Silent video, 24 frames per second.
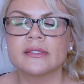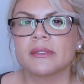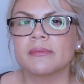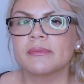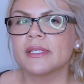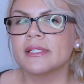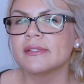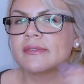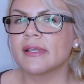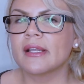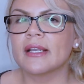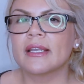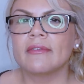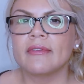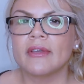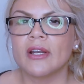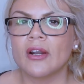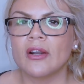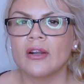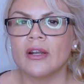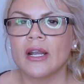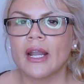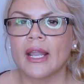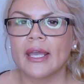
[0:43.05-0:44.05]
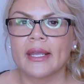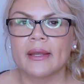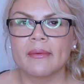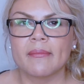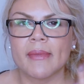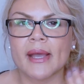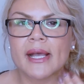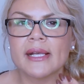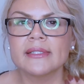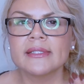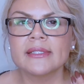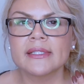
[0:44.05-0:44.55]
Sometimes I leave it on like a
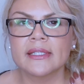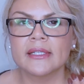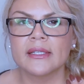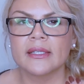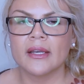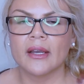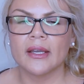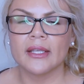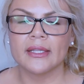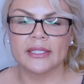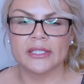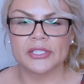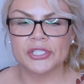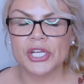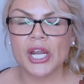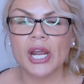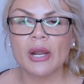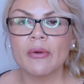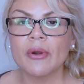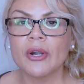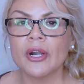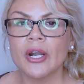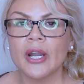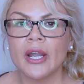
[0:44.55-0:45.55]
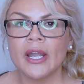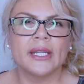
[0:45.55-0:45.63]
mask in the shower,